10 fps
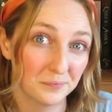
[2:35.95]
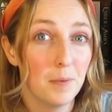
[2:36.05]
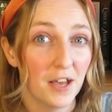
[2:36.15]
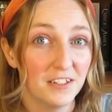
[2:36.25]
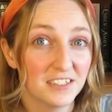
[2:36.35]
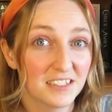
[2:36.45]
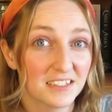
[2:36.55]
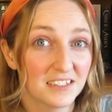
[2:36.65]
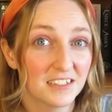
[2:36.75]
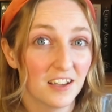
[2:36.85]
But
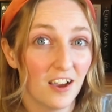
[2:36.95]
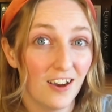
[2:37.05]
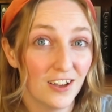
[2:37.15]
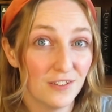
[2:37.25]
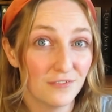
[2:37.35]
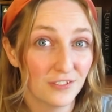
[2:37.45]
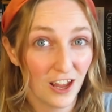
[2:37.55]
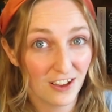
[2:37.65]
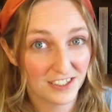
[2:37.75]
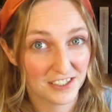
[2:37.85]
I've
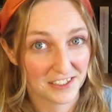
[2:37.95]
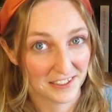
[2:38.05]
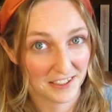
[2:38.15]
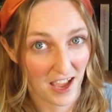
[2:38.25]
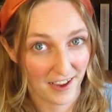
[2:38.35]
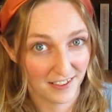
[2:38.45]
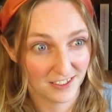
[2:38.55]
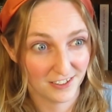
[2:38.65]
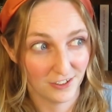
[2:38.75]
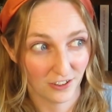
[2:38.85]
classed it
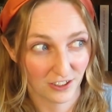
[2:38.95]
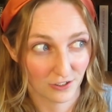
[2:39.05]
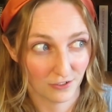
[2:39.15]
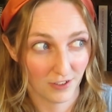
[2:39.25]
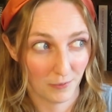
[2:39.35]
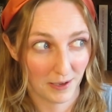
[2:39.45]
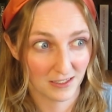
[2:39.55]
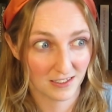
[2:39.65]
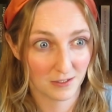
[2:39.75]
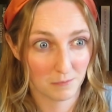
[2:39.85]
as young adult
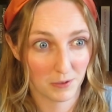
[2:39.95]
romance